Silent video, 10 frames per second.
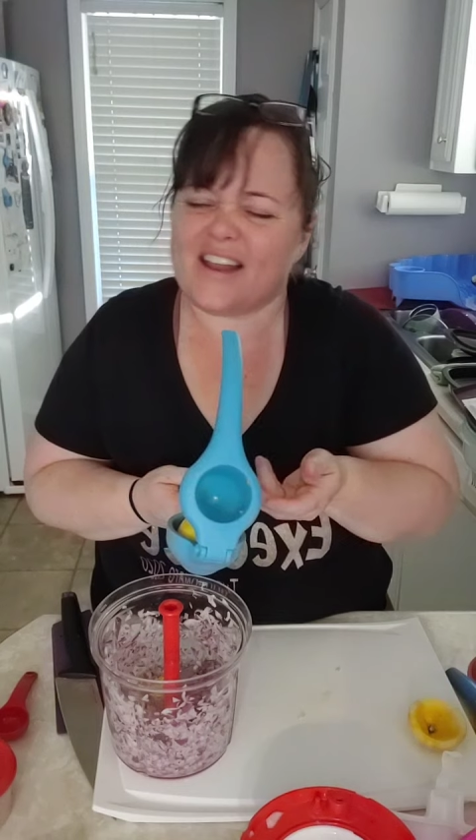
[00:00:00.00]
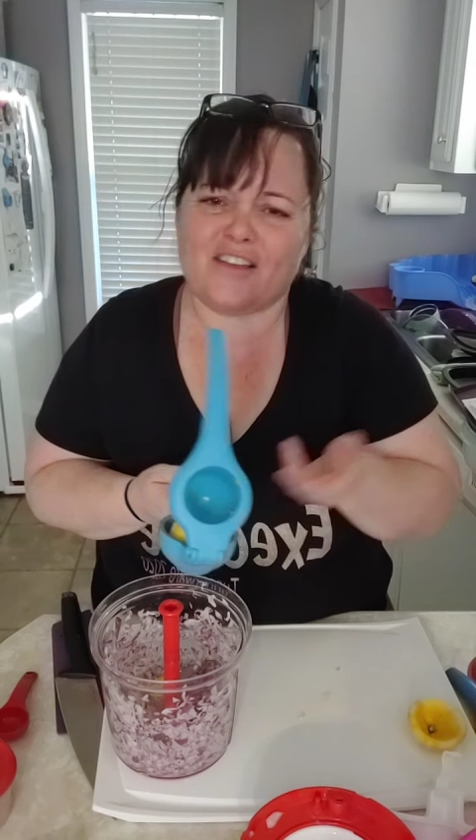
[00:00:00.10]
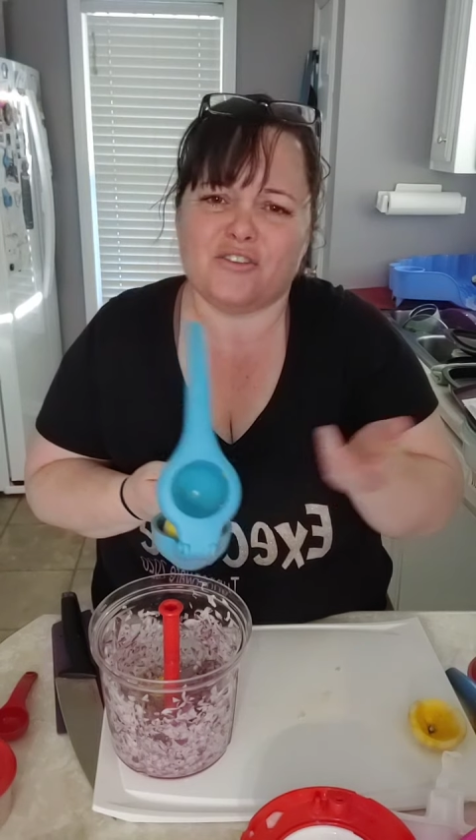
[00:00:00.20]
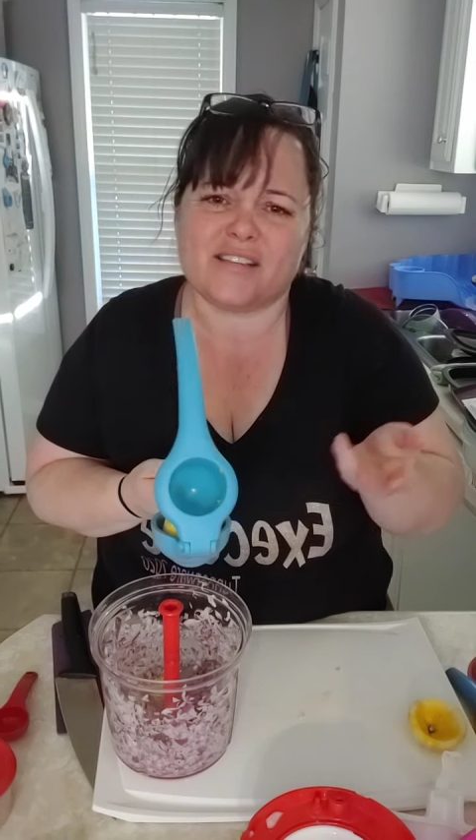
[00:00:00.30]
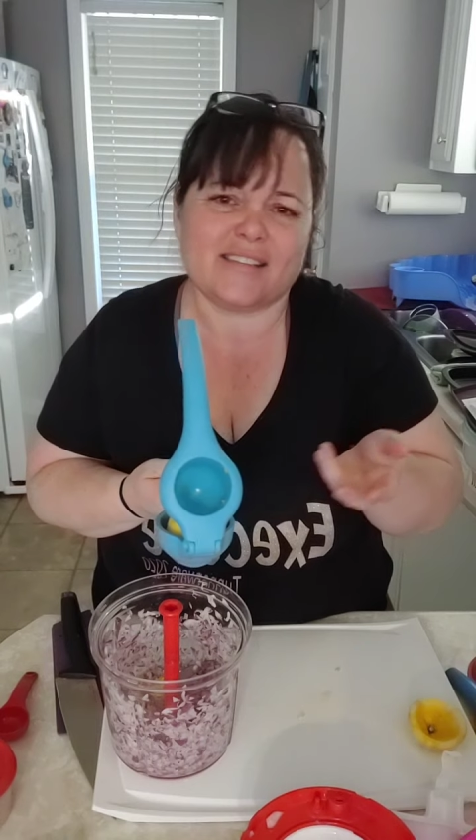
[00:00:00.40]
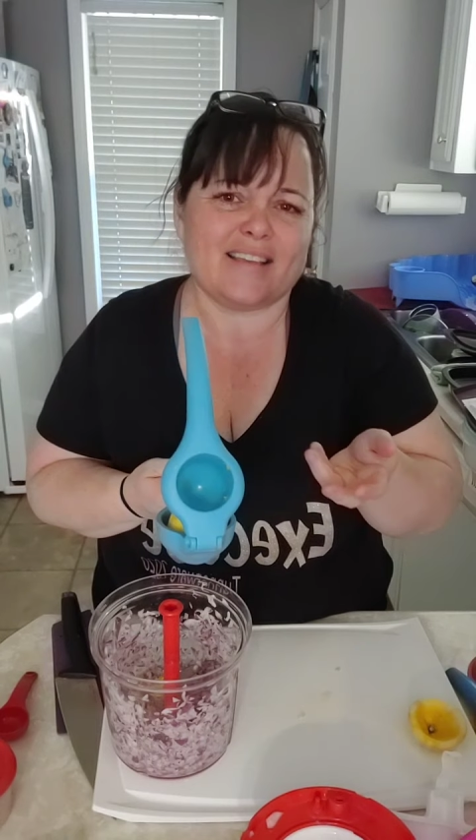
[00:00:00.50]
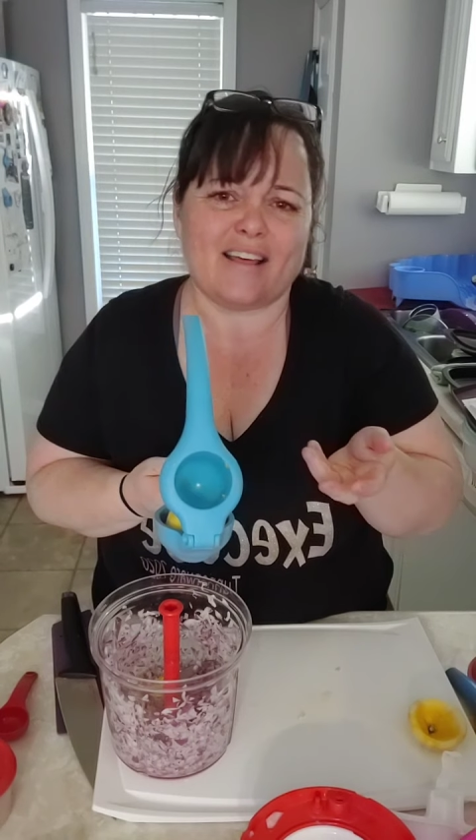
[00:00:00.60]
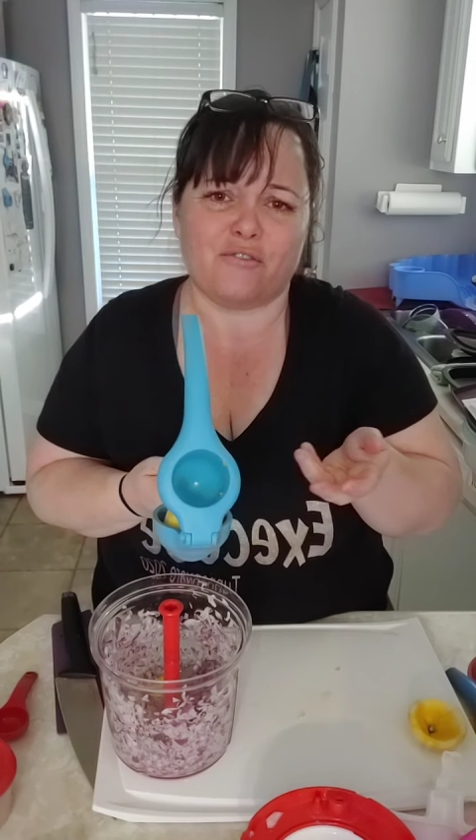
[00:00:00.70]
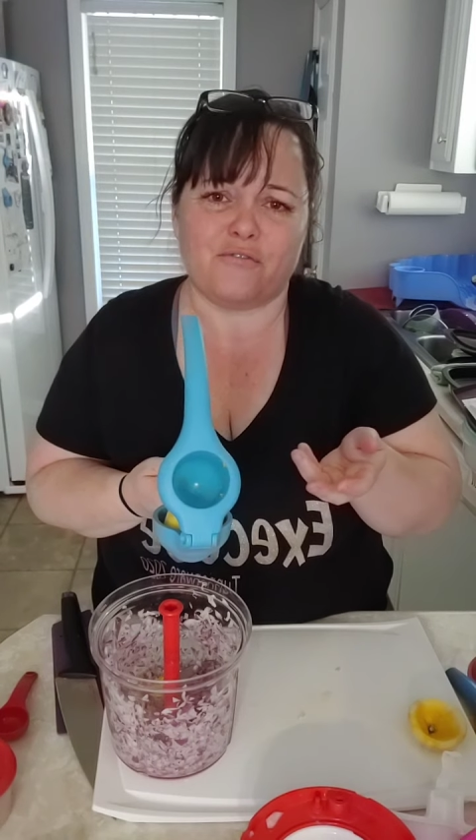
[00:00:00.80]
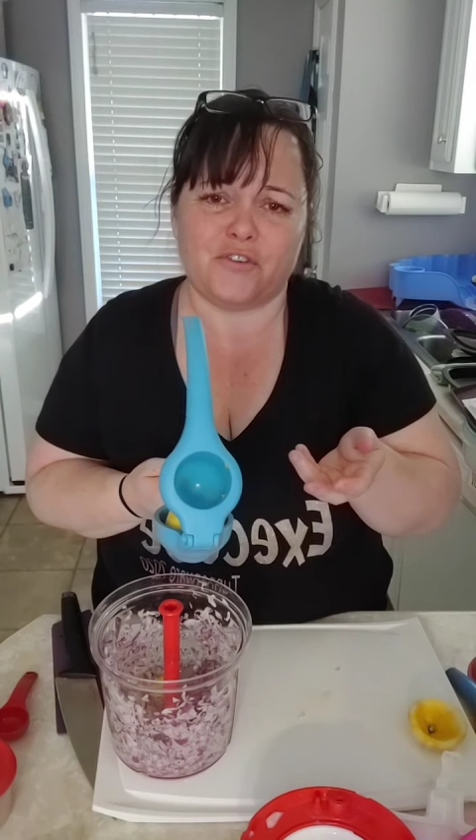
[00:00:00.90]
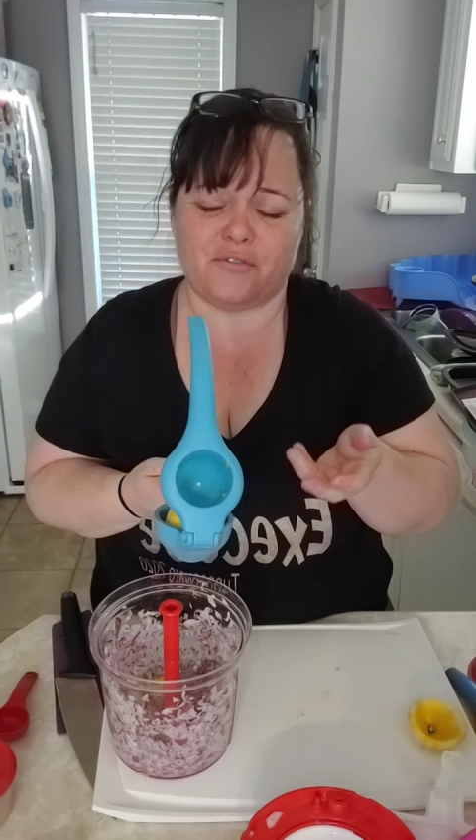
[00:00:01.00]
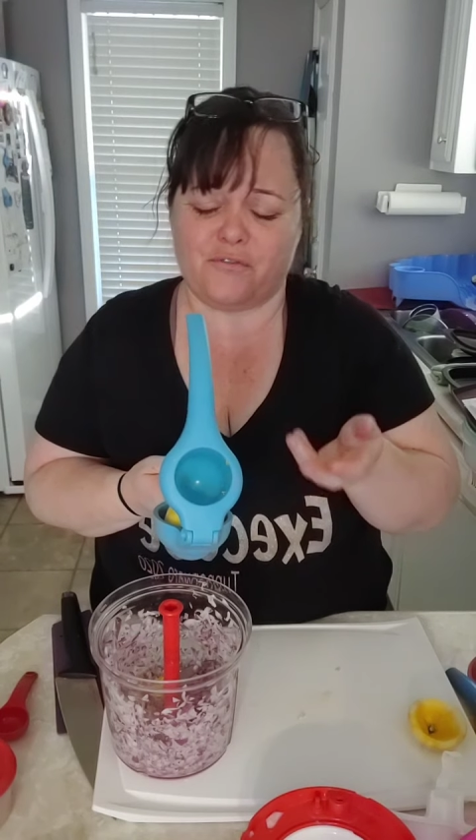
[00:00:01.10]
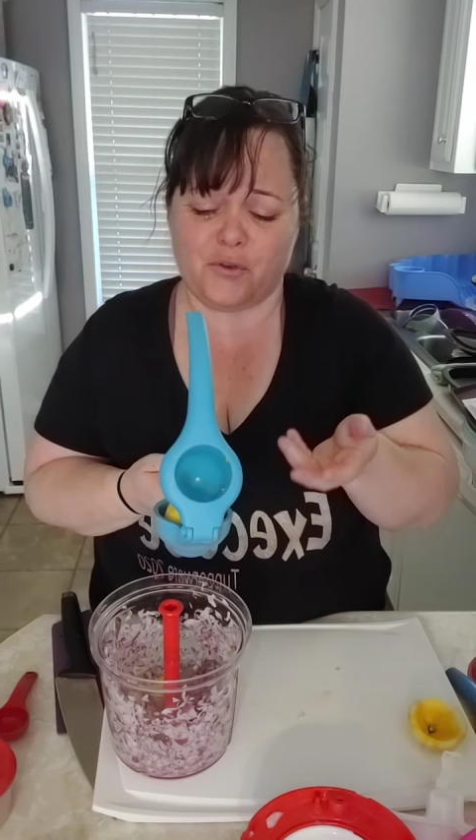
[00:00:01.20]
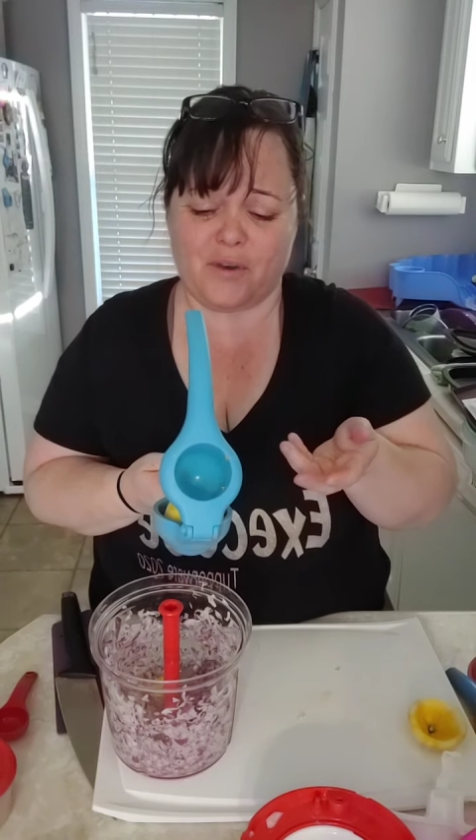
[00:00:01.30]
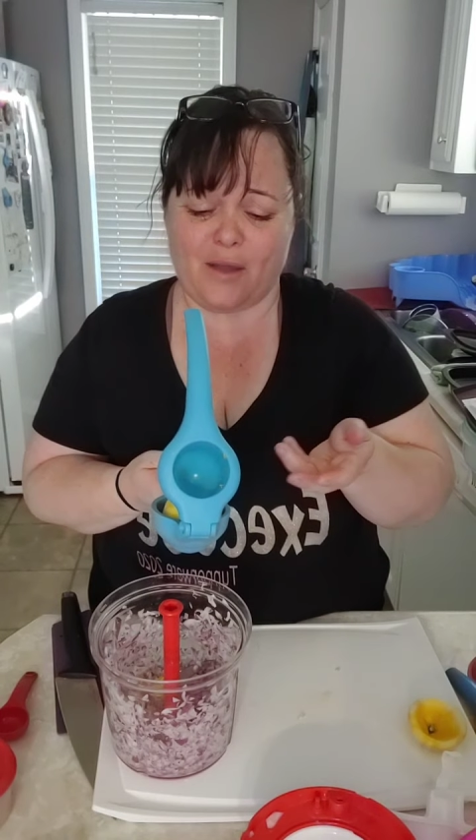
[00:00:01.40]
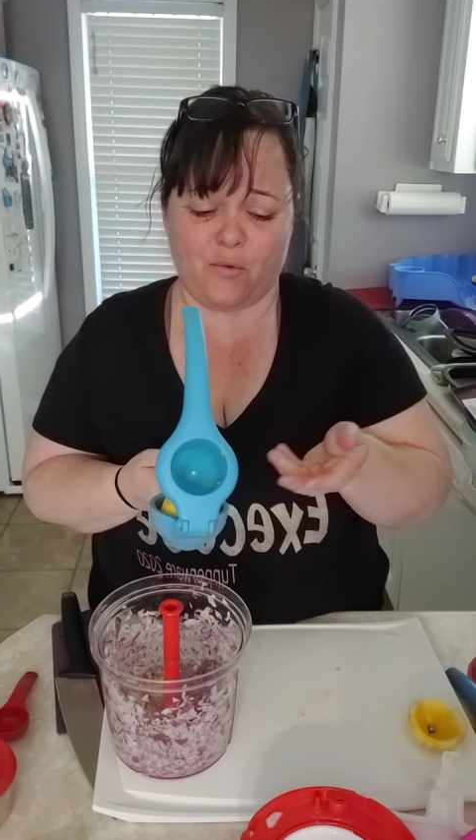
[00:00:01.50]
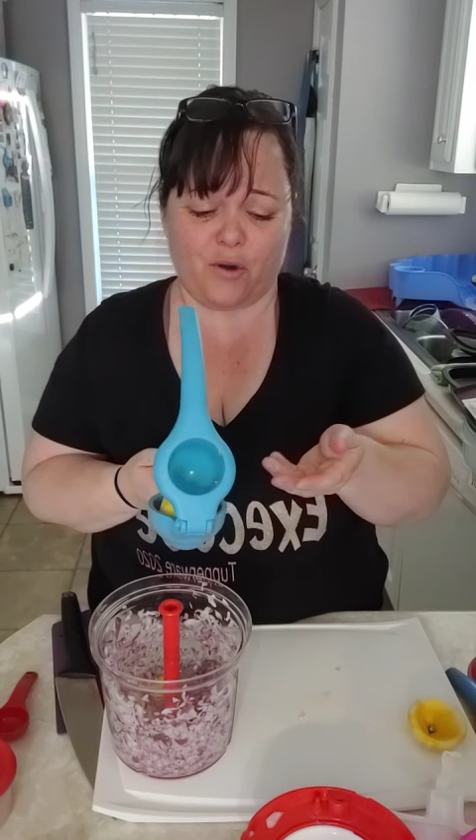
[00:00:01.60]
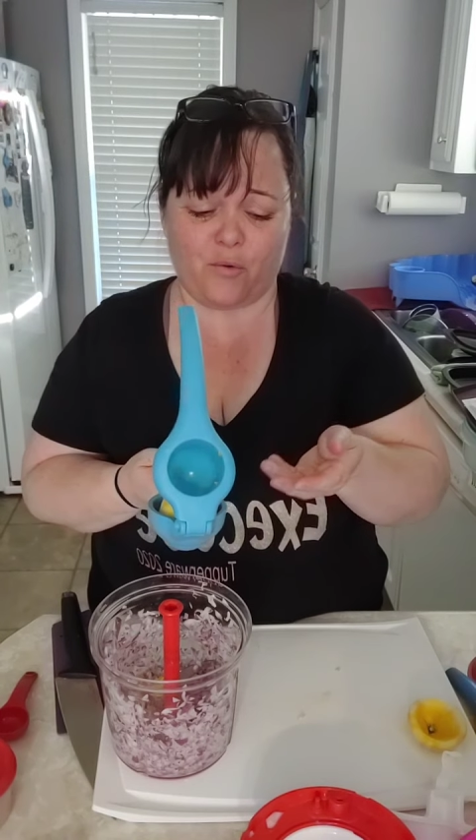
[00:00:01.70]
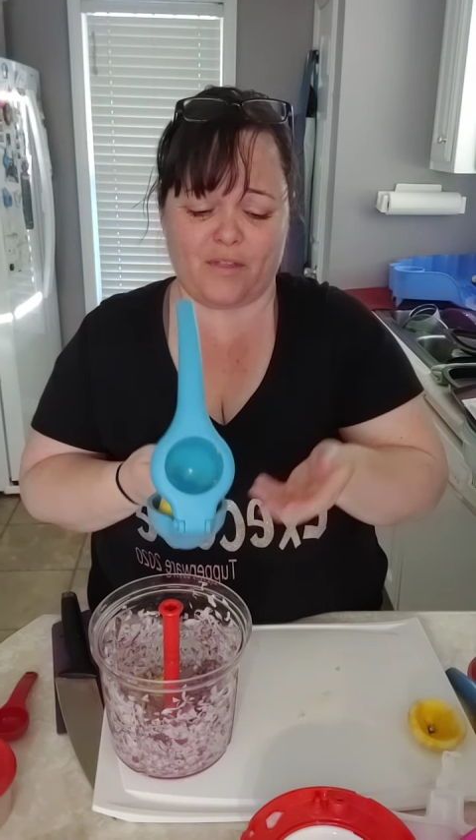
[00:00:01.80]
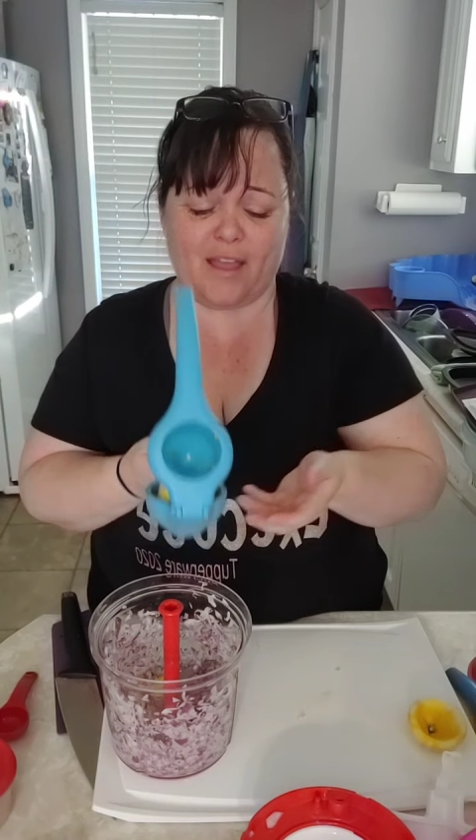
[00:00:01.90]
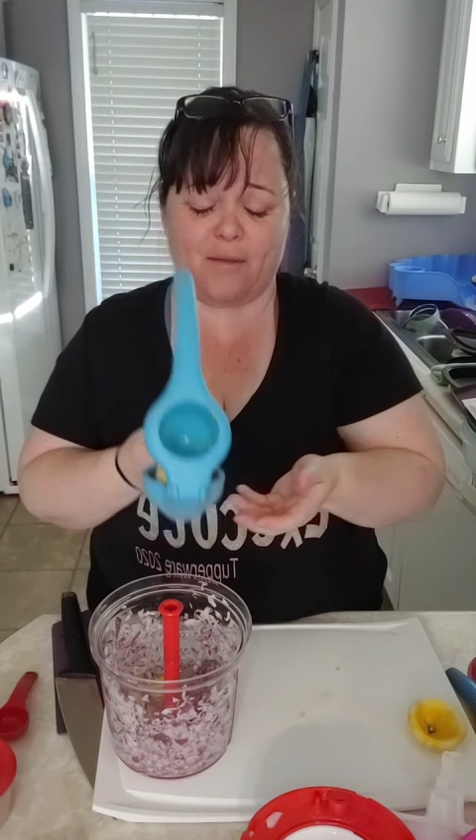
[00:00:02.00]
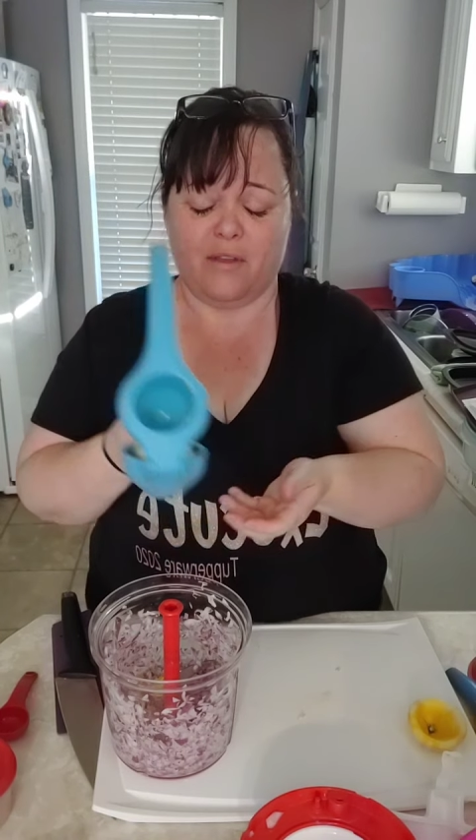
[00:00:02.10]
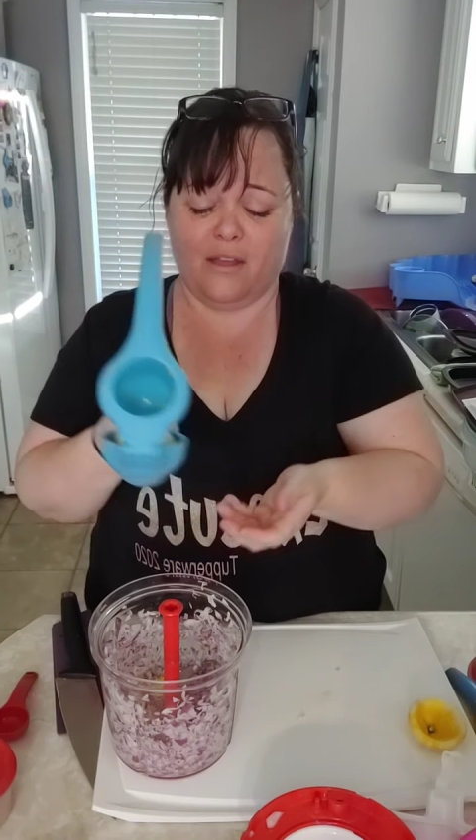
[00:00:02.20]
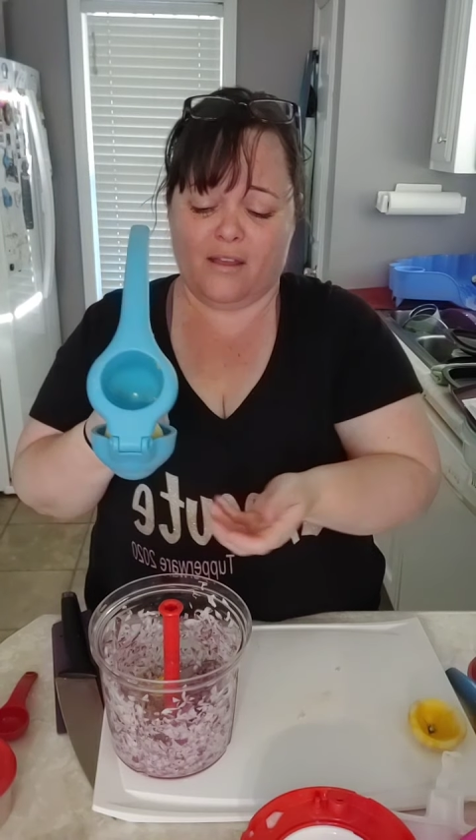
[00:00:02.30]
I used to see that on Food Network where they,